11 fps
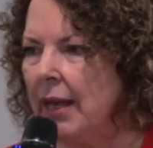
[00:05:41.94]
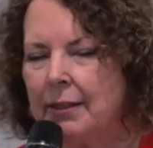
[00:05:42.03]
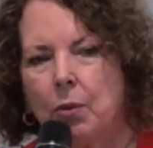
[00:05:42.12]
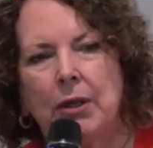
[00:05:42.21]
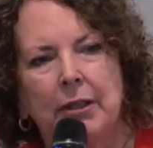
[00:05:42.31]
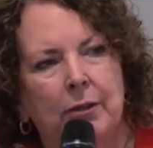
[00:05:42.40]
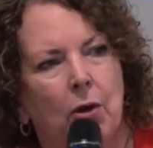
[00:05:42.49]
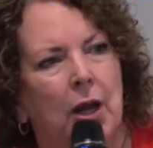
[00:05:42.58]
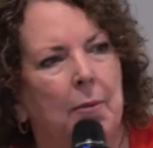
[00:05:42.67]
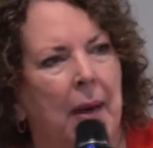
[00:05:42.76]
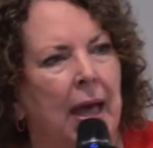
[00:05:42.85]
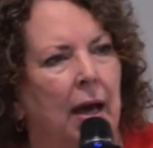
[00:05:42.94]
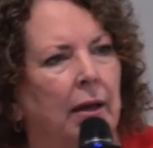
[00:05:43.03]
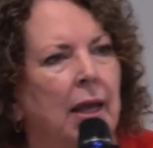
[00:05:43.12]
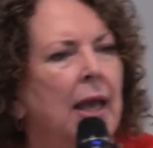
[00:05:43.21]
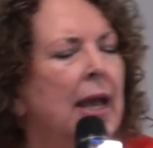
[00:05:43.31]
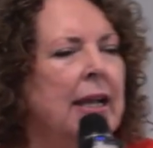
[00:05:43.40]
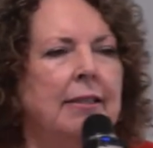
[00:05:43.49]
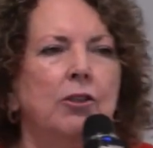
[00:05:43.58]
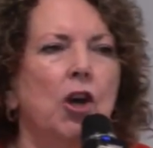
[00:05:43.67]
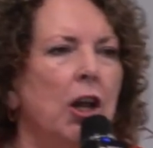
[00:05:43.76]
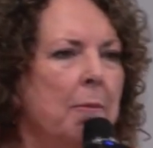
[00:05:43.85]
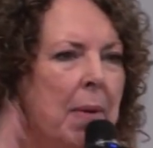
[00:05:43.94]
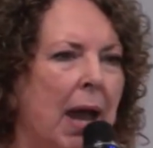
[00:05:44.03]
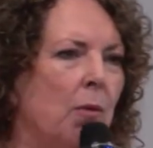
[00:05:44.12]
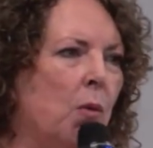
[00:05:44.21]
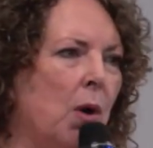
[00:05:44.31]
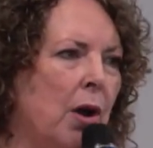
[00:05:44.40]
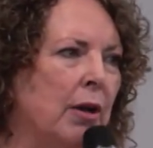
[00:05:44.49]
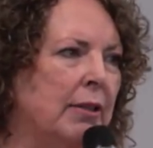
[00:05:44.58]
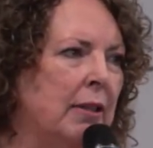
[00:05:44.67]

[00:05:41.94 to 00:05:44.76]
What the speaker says: That's what it's all about. It's not about works.